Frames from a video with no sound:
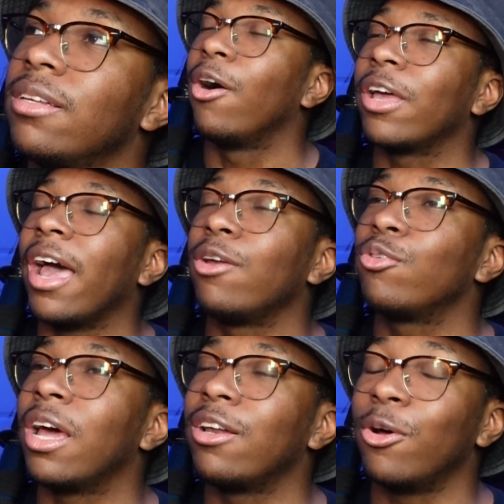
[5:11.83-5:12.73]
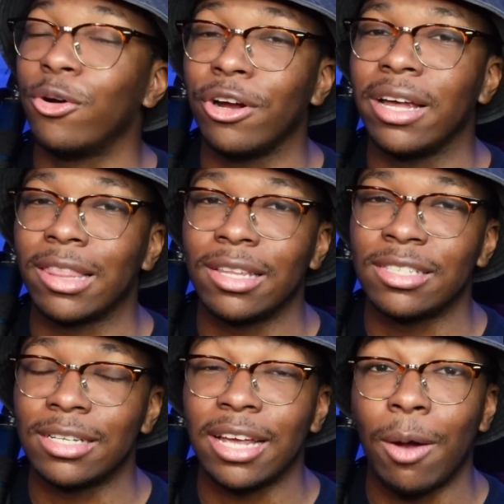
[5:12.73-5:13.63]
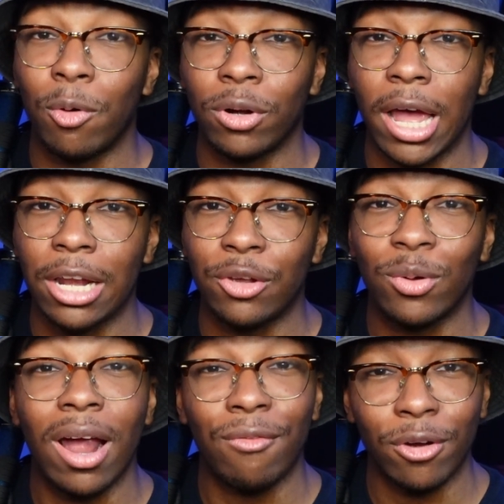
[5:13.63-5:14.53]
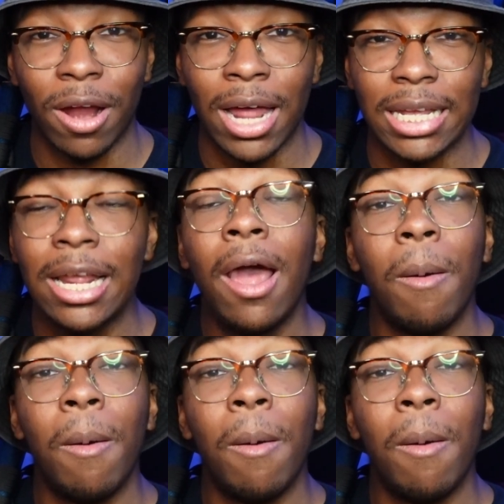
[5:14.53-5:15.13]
Okay, I do not know her ethnicity. I won't lie to you. I forgot it.